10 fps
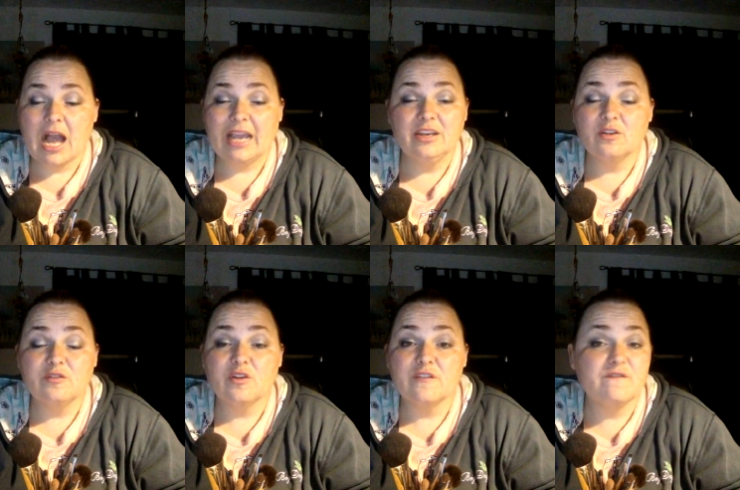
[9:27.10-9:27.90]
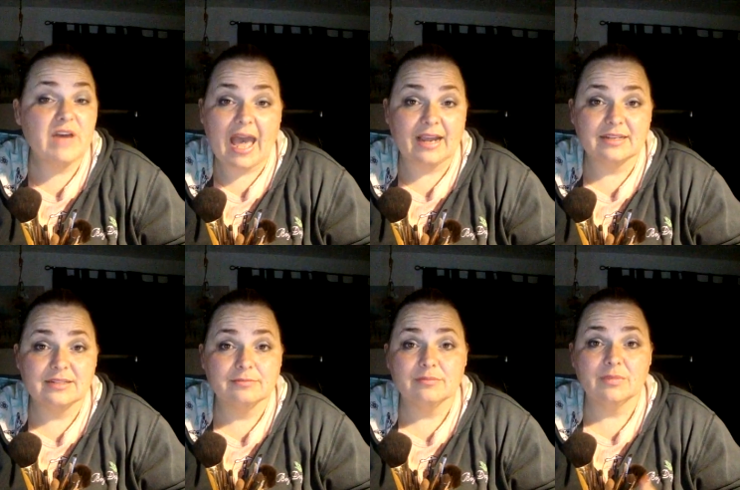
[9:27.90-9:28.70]
I know for a
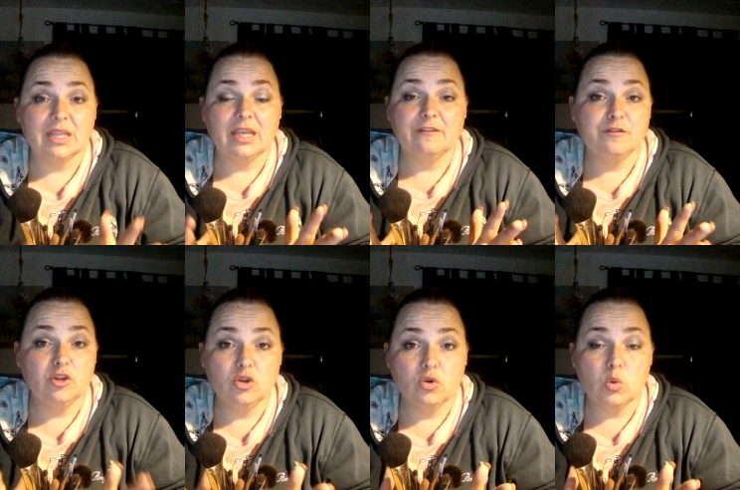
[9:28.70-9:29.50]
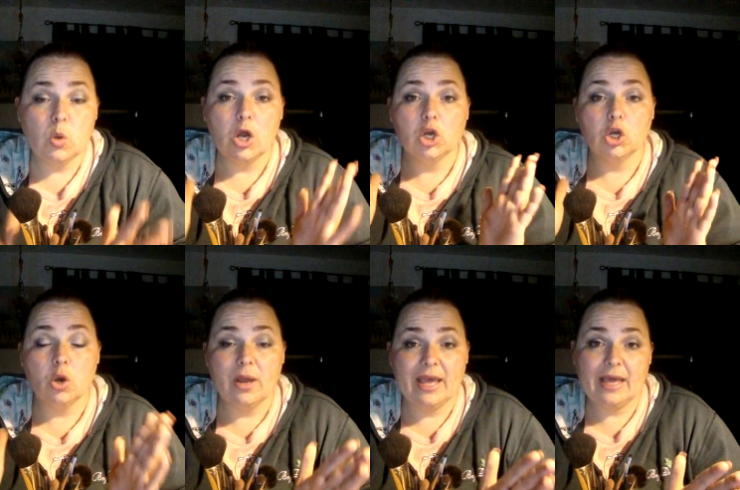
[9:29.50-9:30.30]
fact if you
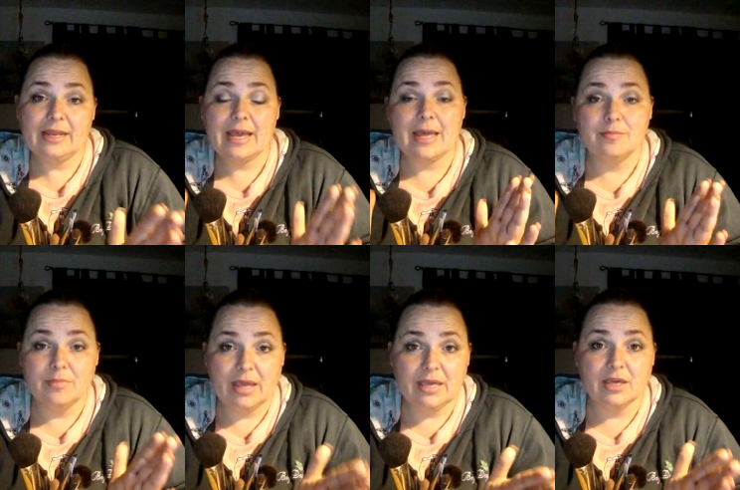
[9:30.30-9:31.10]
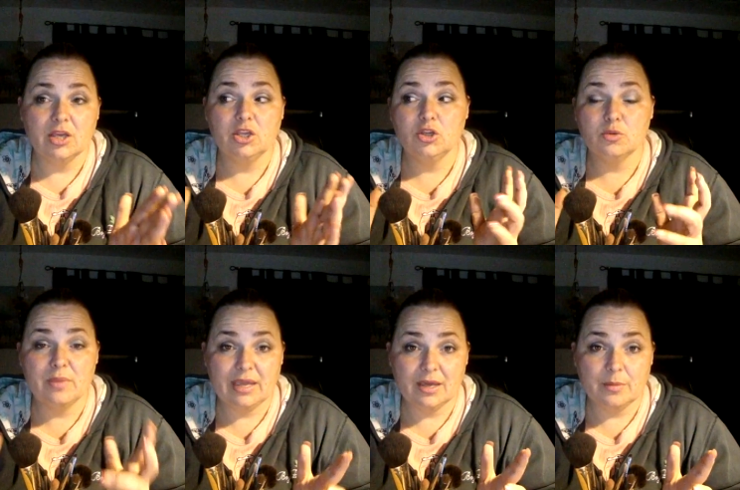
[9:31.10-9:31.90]
go ahead and make your
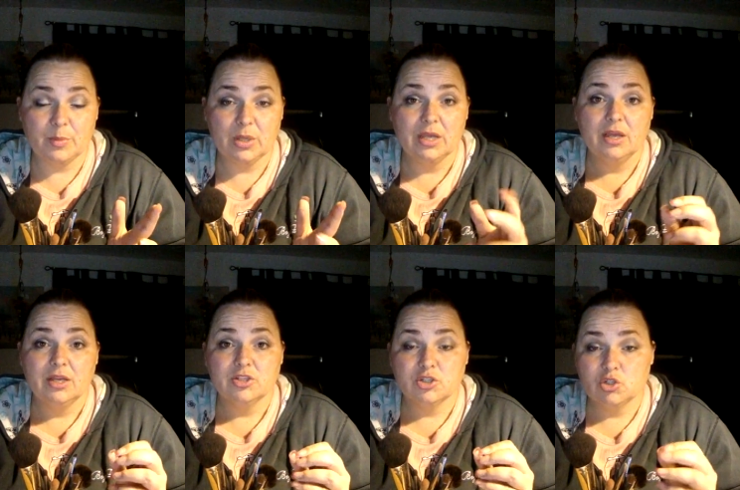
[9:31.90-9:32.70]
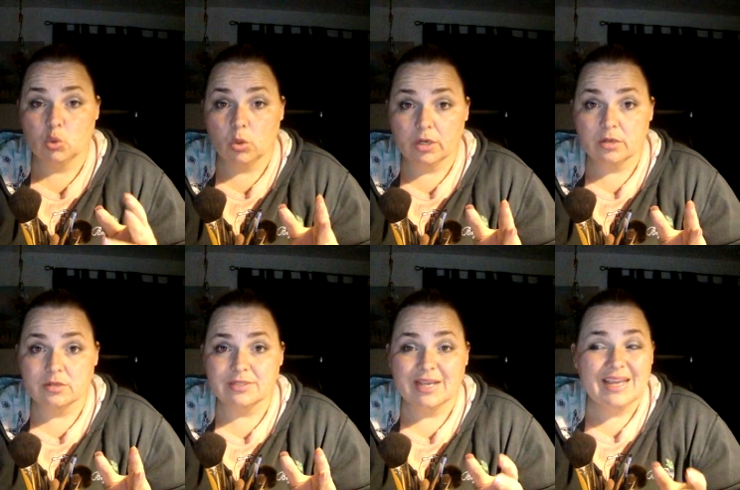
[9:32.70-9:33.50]
makeup
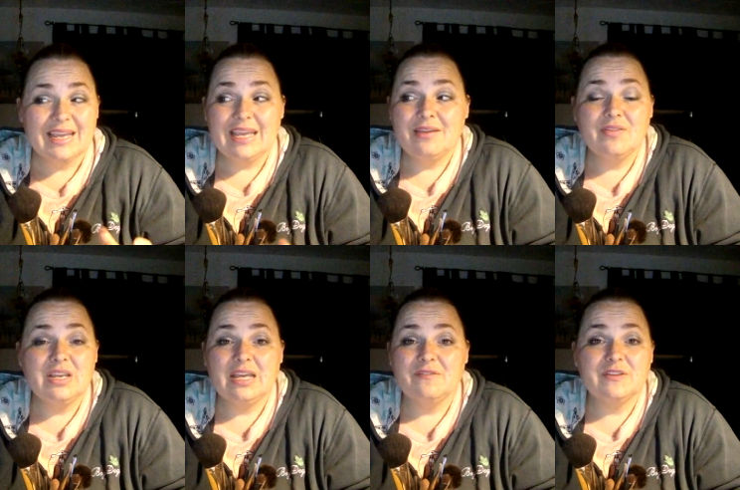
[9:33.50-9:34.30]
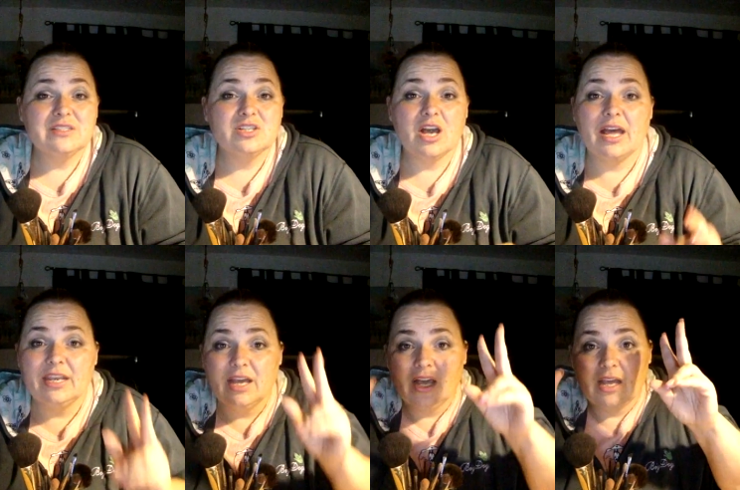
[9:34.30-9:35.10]
tutorials, even if it's not
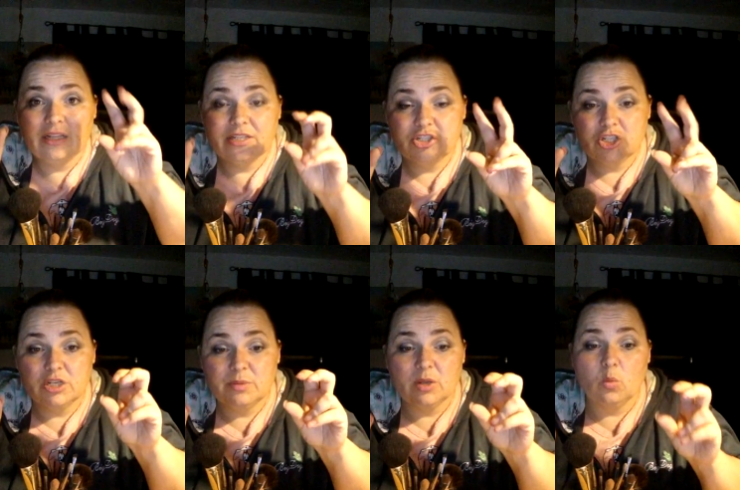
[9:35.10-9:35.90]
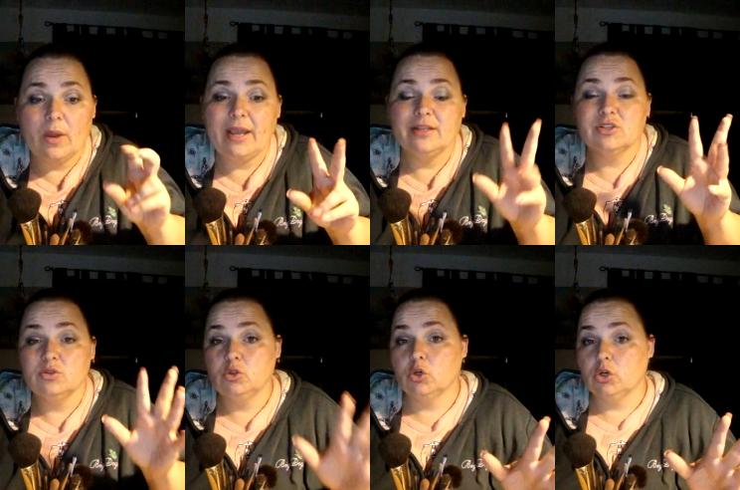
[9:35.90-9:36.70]
a legitimate way to
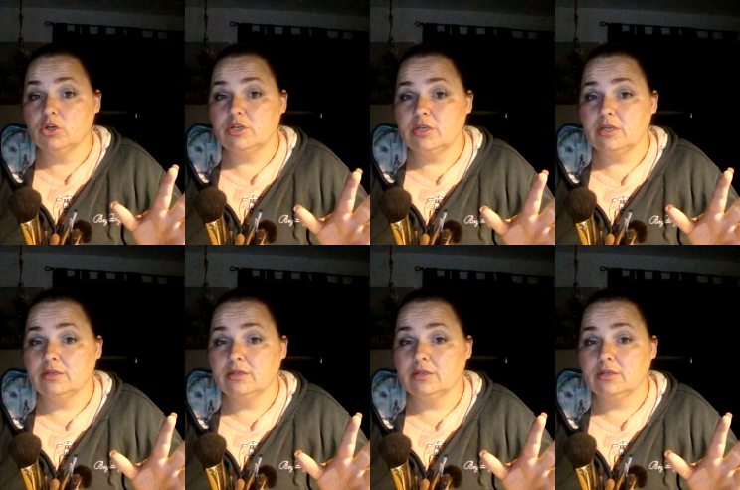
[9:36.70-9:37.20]
learn,